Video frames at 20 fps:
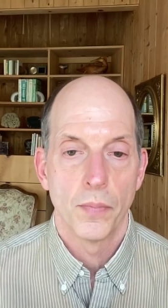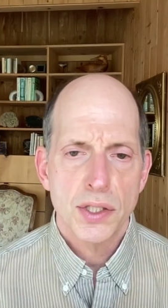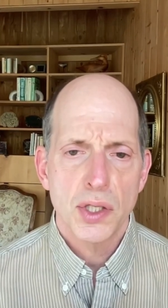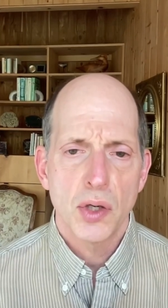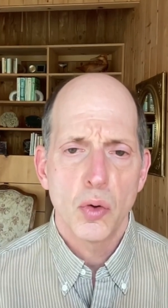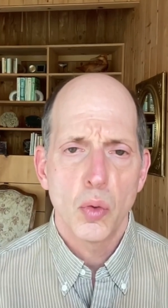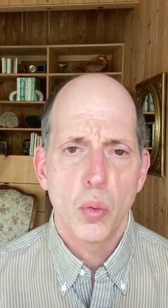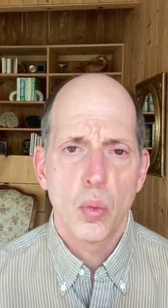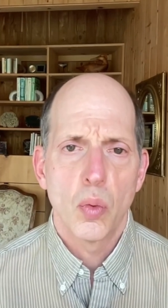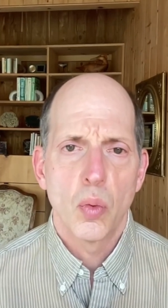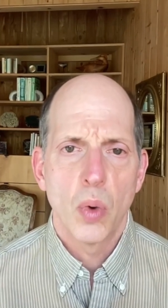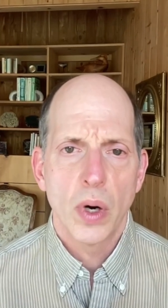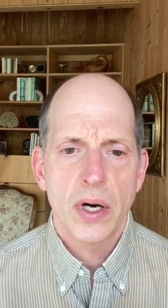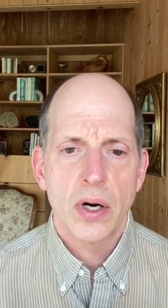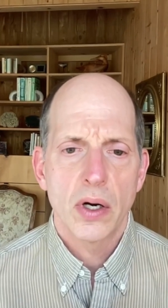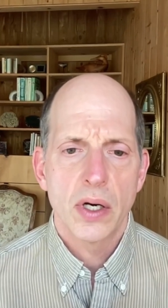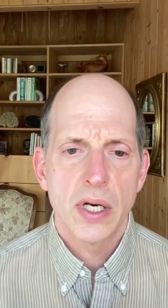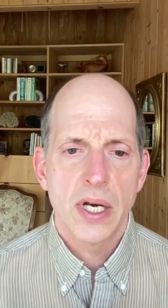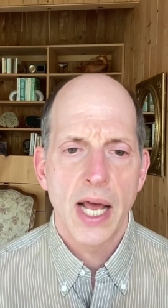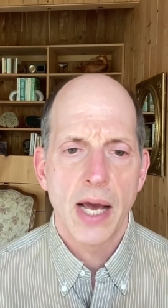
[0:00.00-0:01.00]
So what
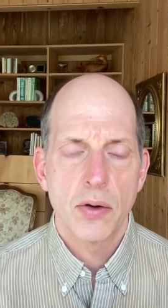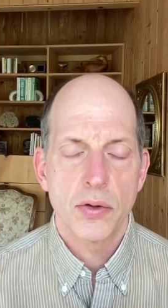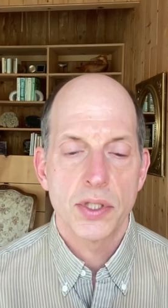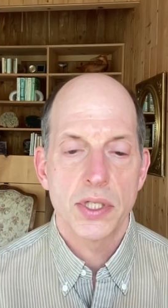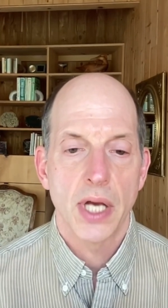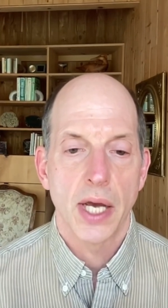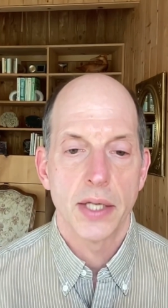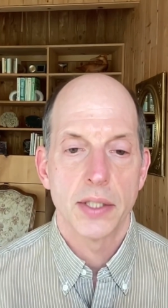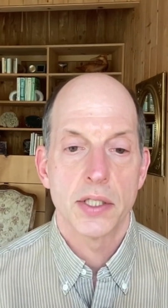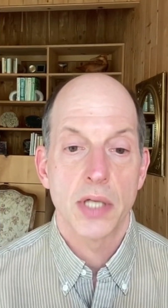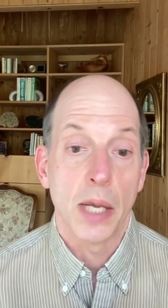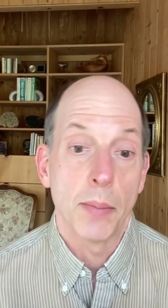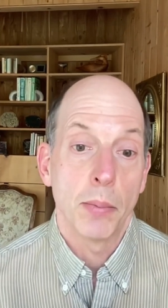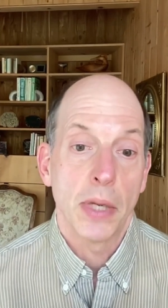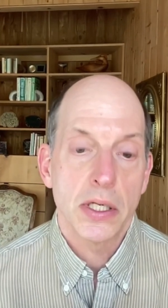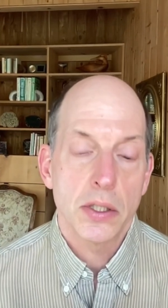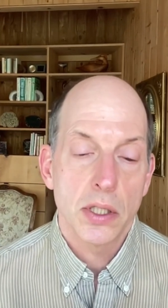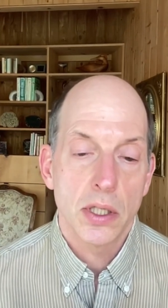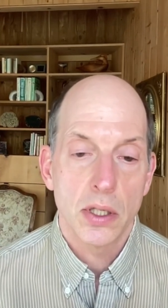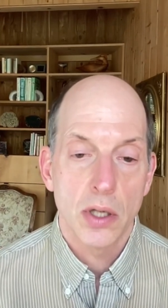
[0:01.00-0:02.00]
are downsides? I
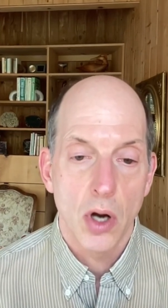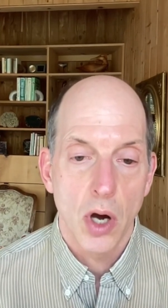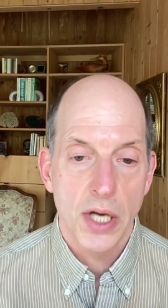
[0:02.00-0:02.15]
mentioned